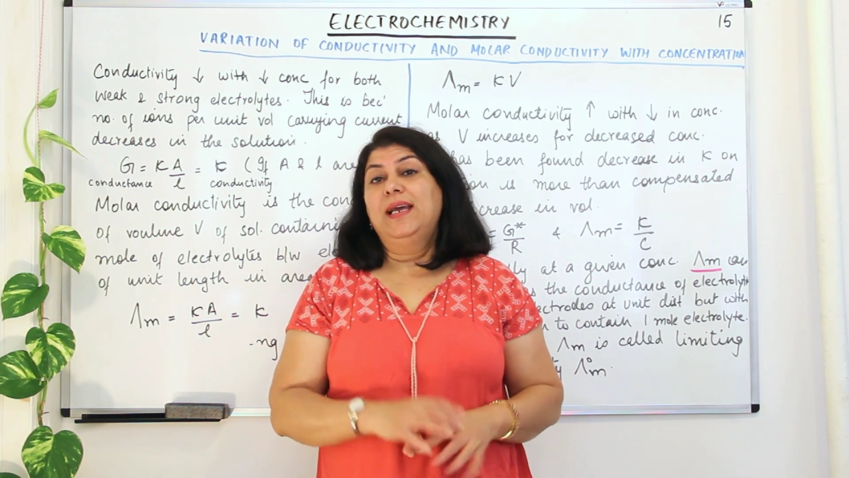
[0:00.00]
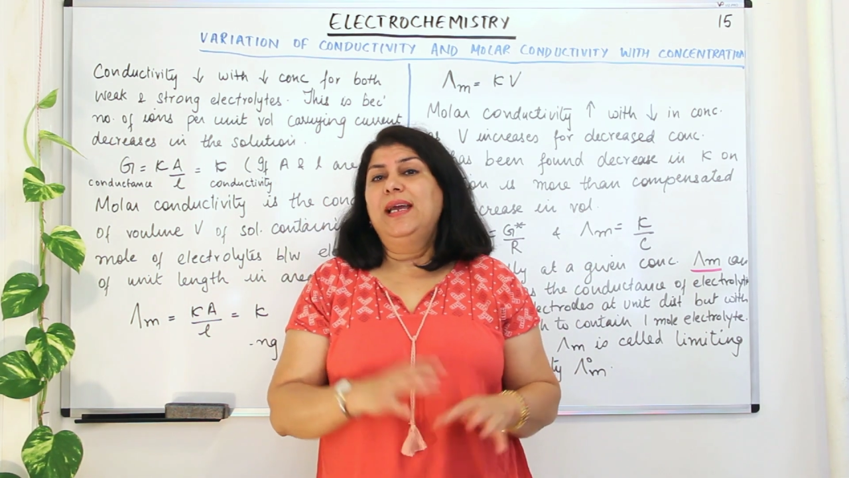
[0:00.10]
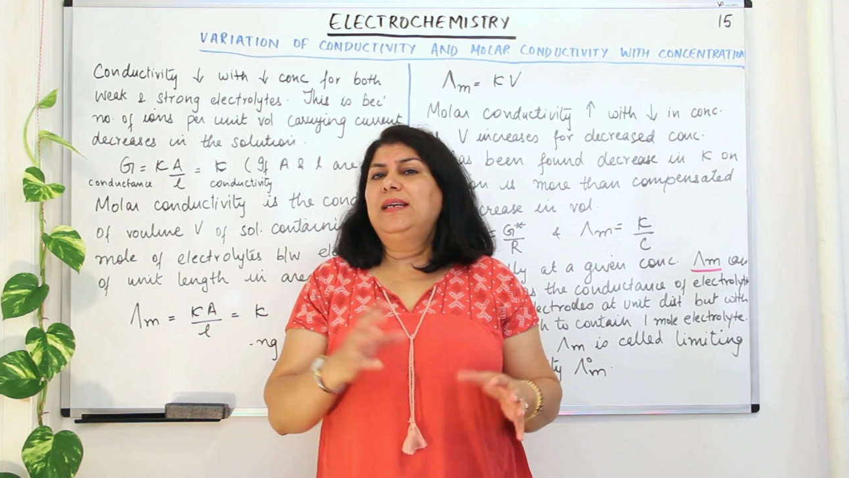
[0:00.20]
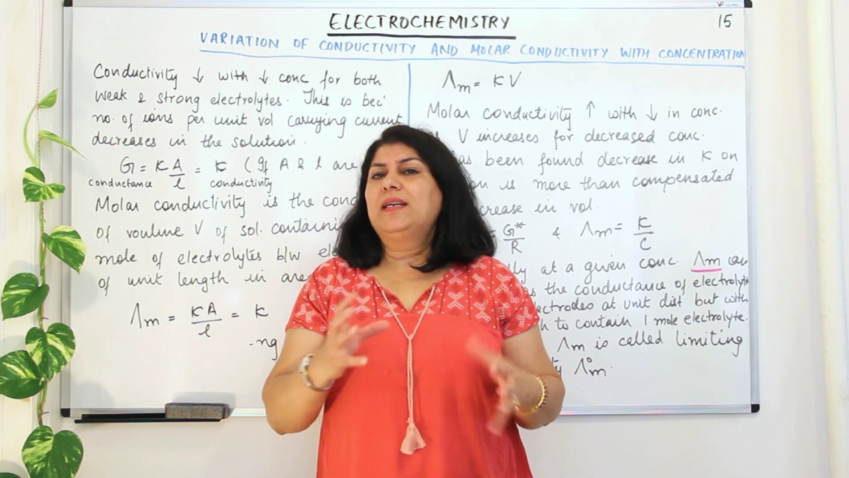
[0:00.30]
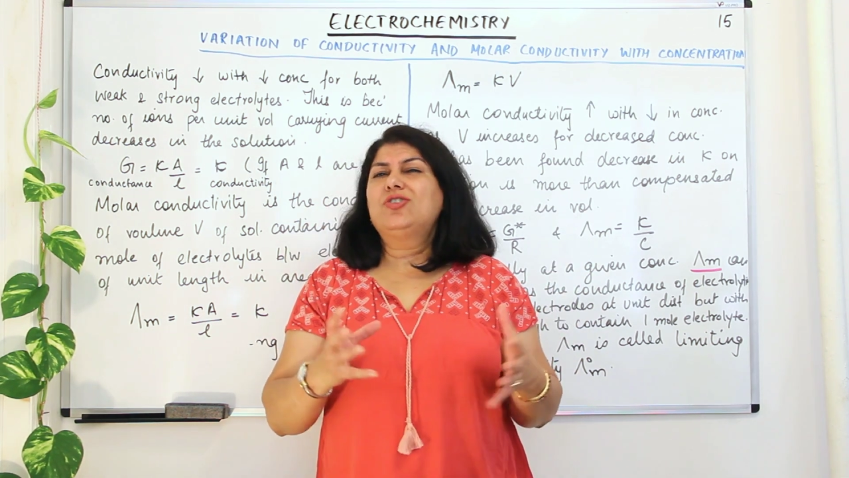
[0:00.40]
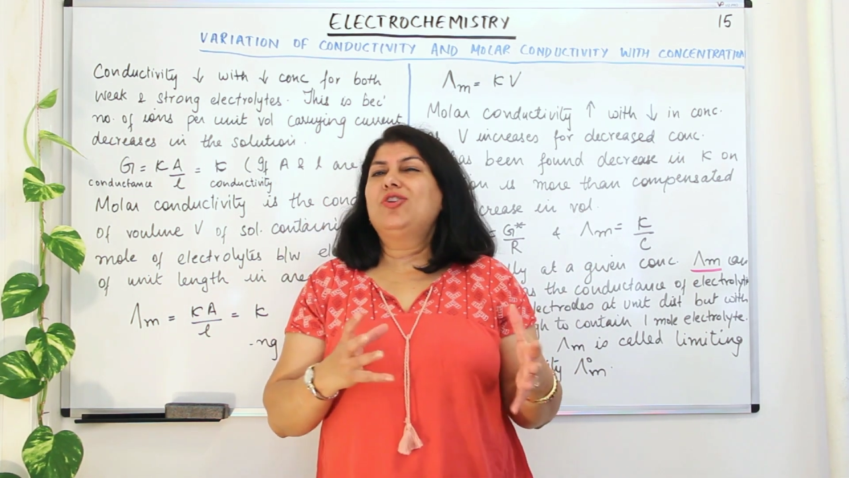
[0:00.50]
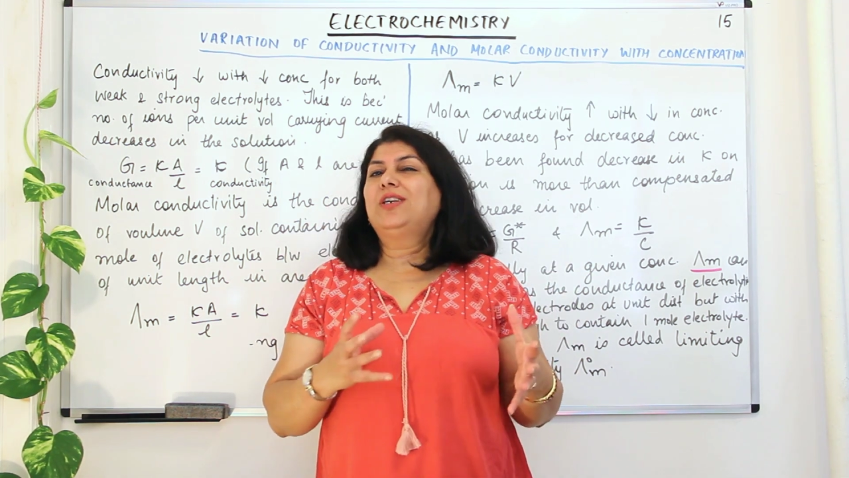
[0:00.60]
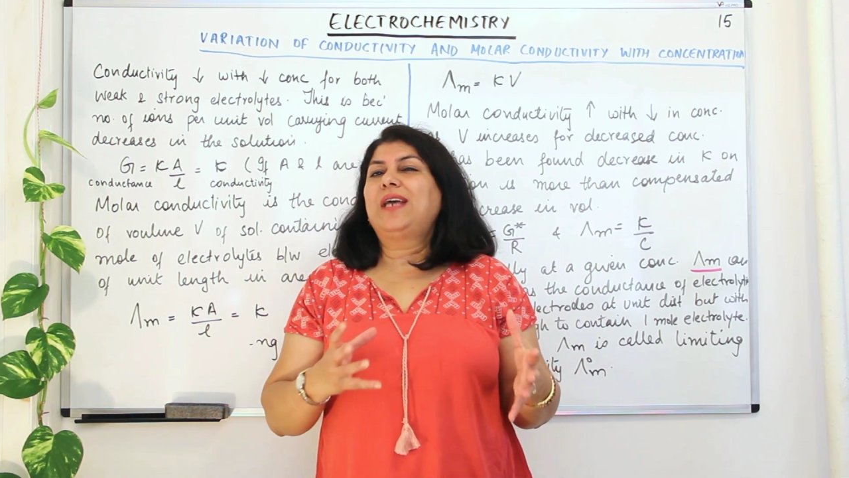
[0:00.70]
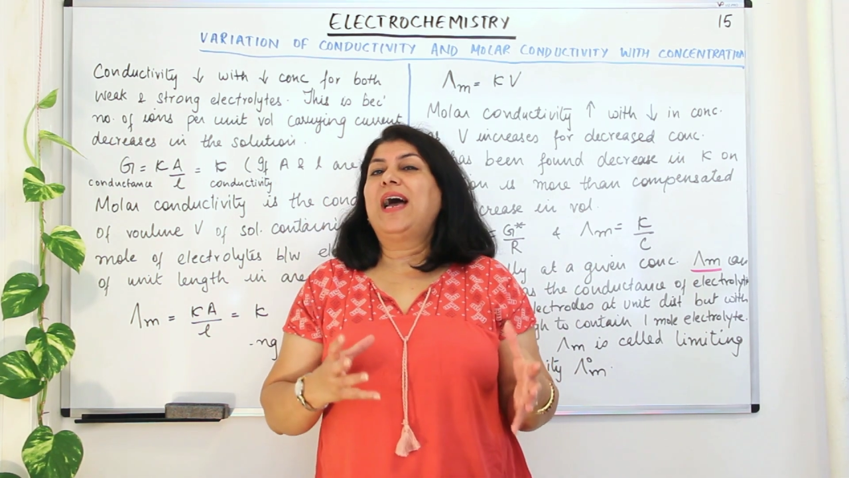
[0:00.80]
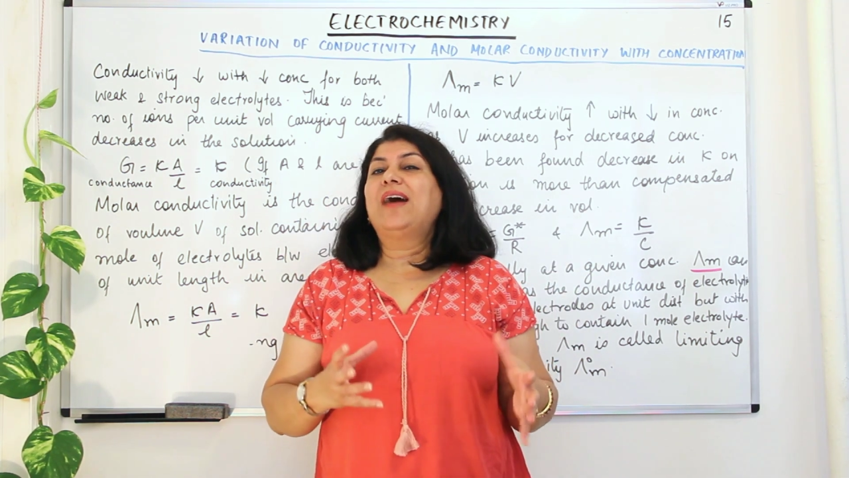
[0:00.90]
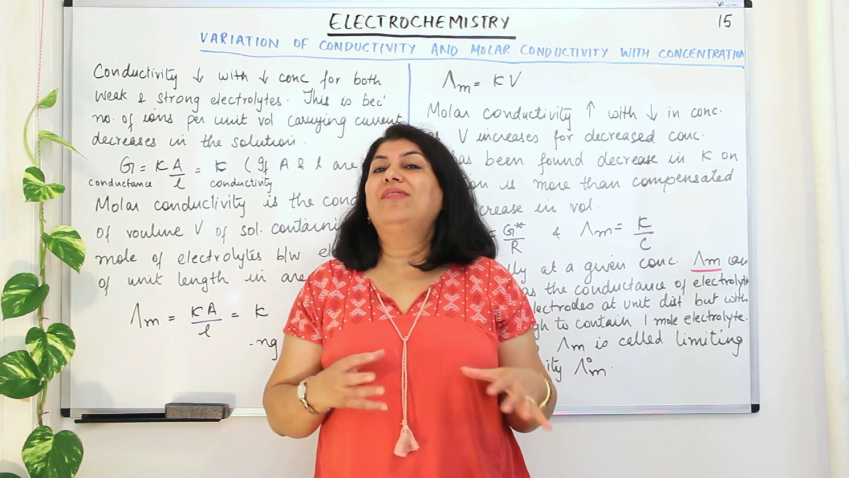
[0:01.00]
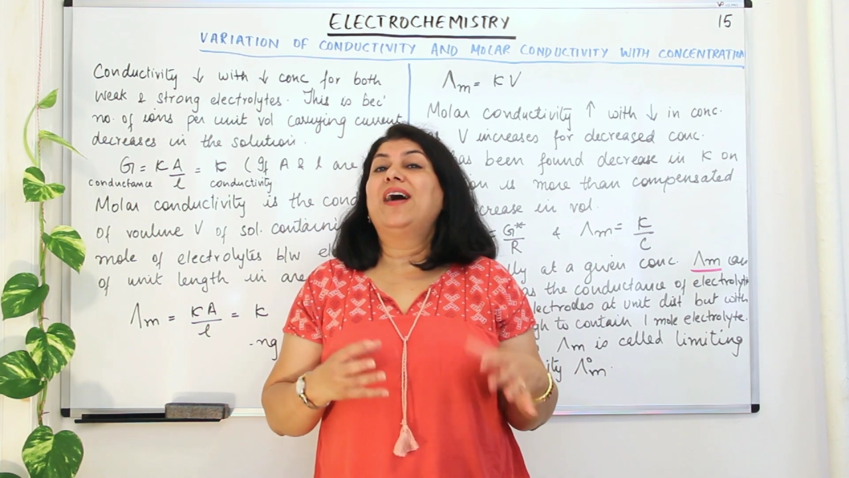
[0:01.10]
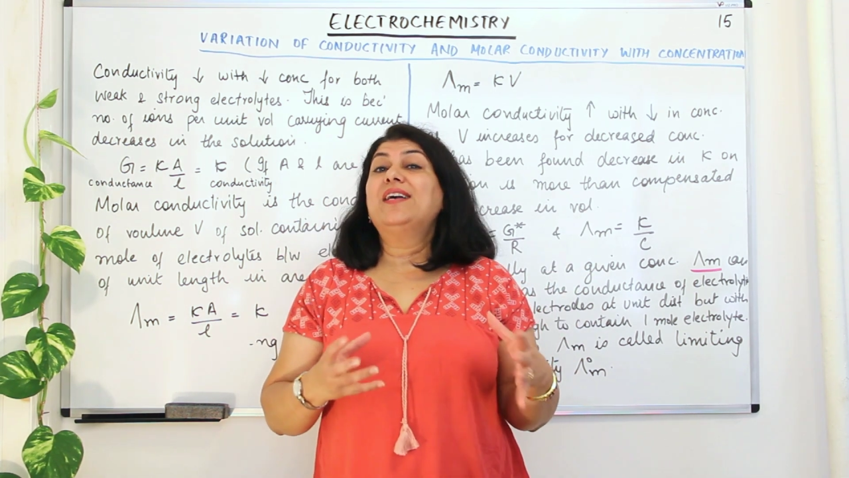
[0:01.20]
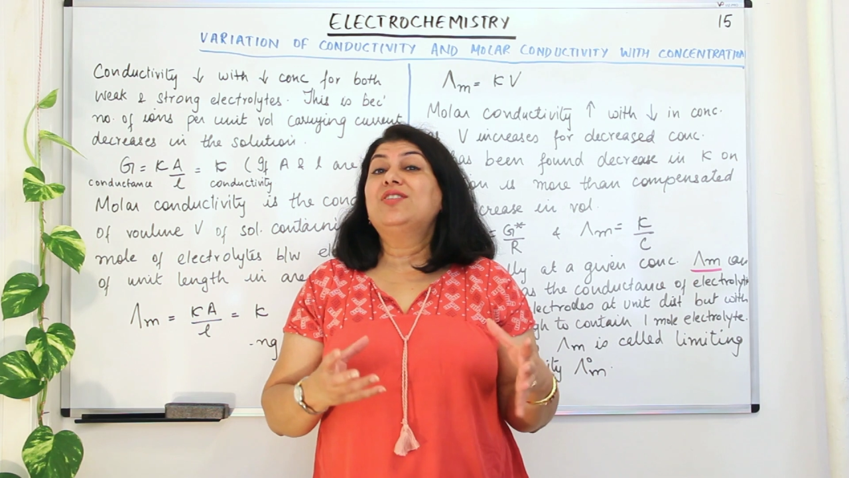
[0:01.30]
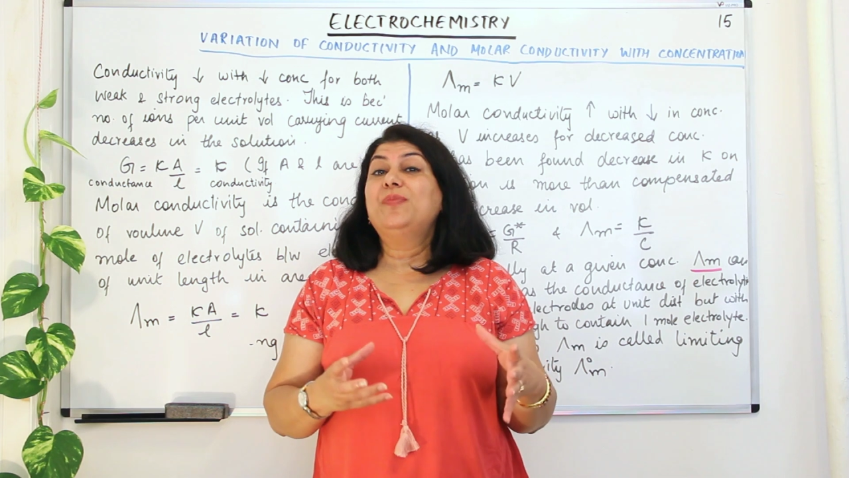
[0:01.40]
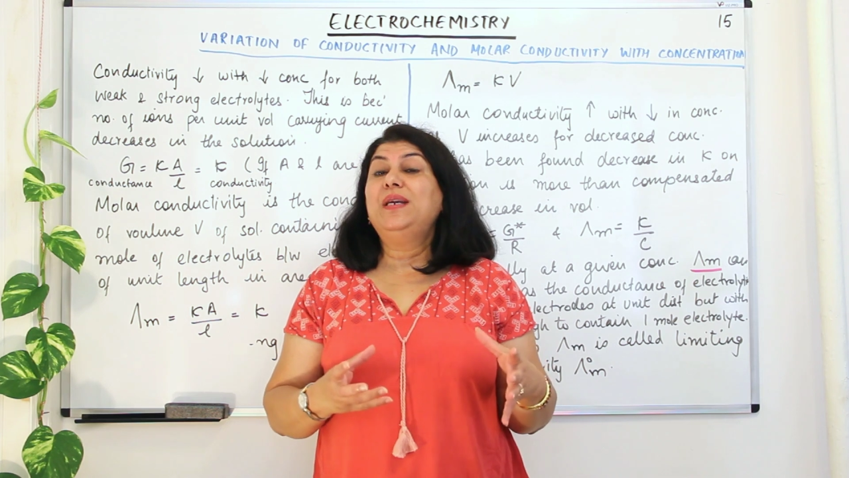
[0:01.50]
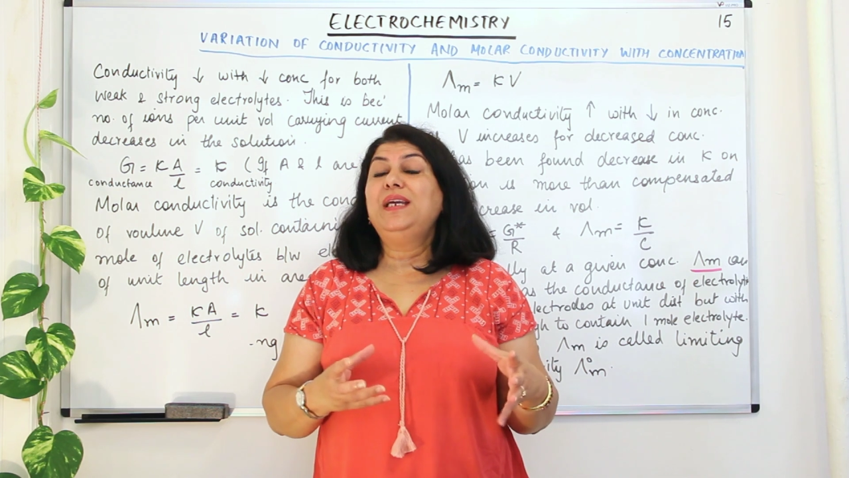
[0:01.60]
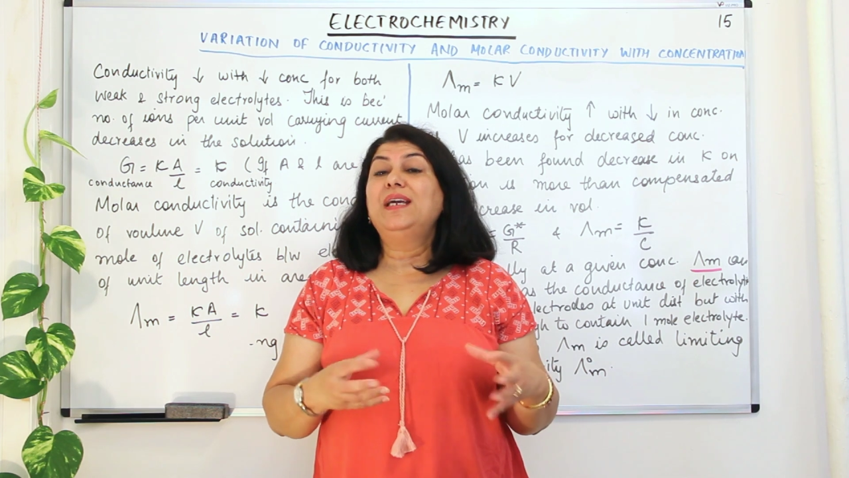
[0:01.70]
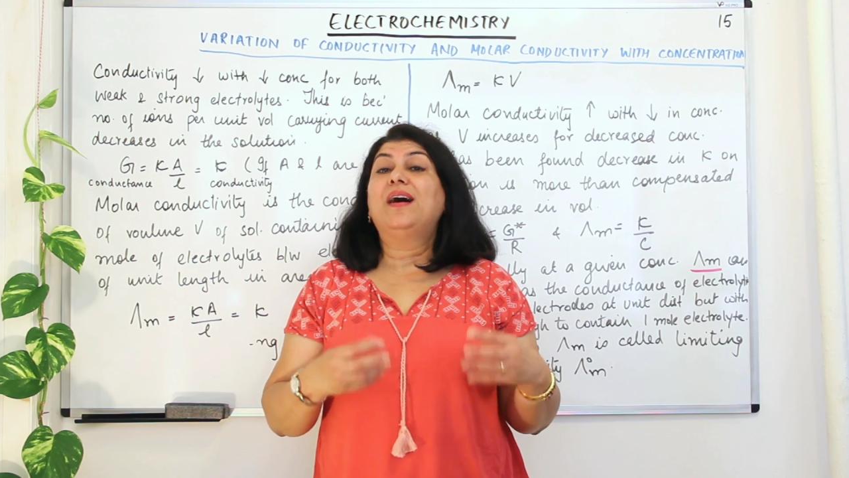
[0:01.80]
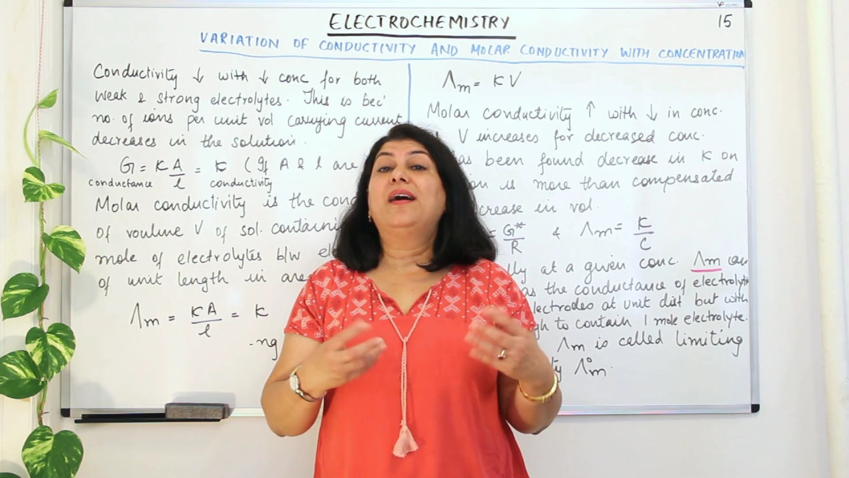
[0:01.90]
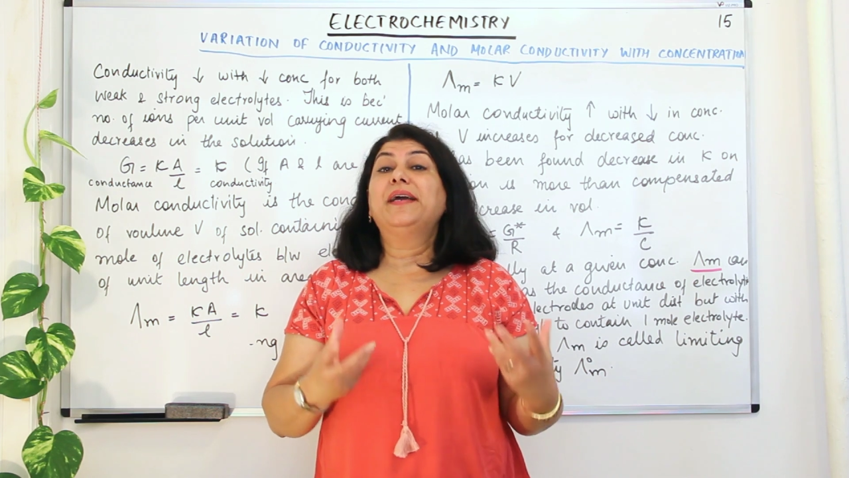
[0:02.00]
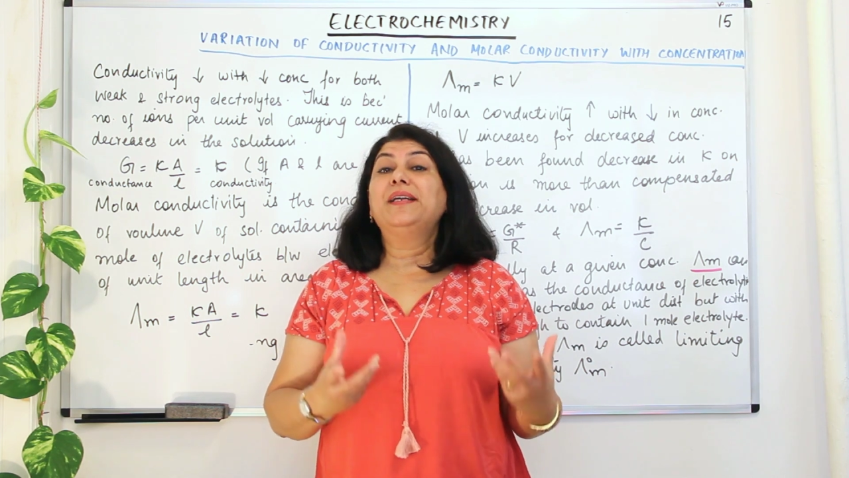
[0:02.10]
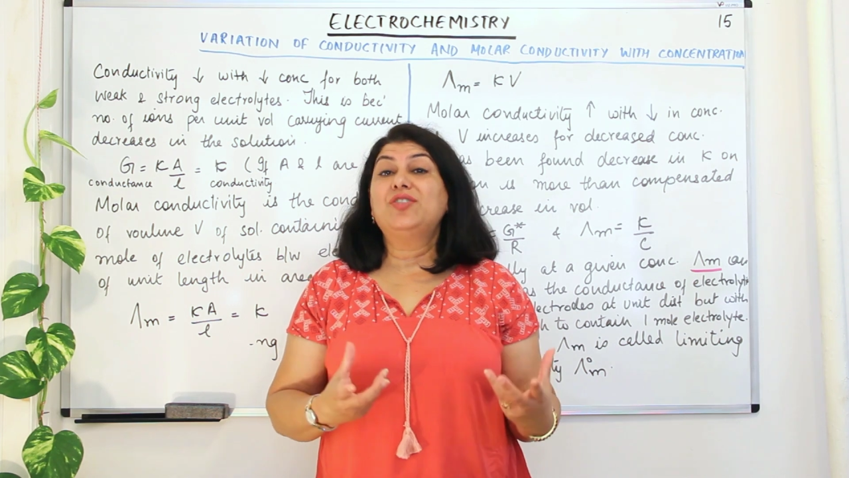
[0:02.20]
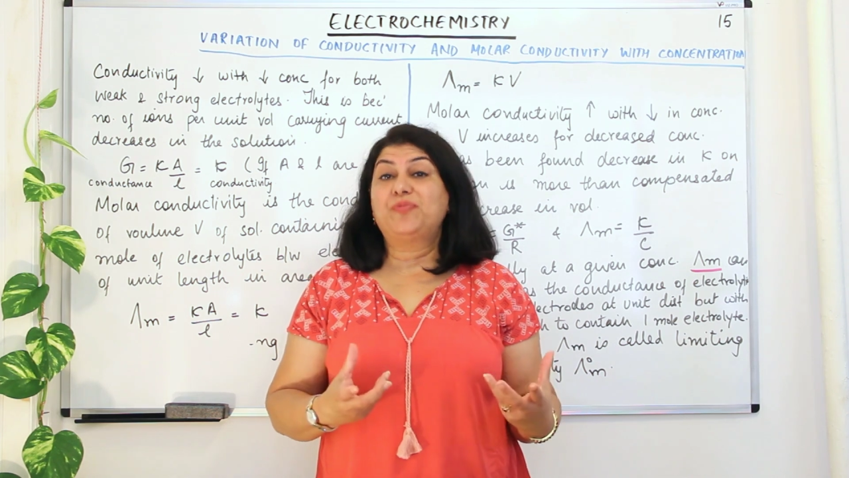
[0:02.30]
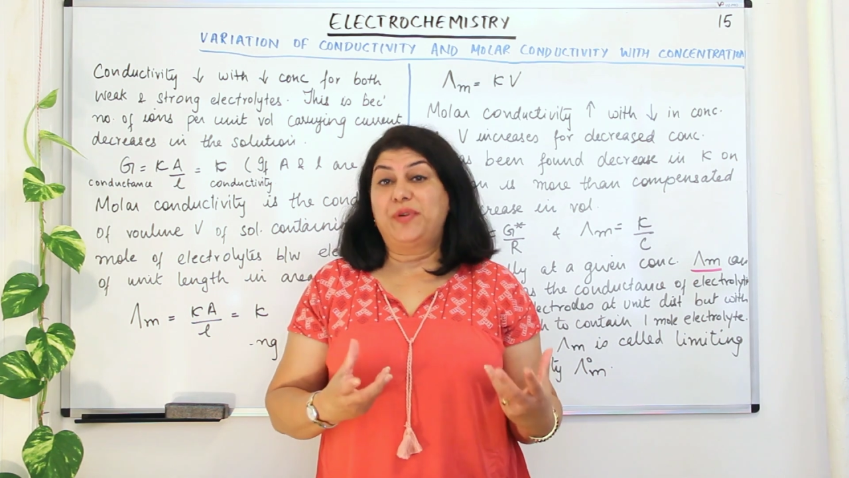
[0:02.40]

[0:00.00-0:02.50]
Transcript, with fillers: it does not have as many ions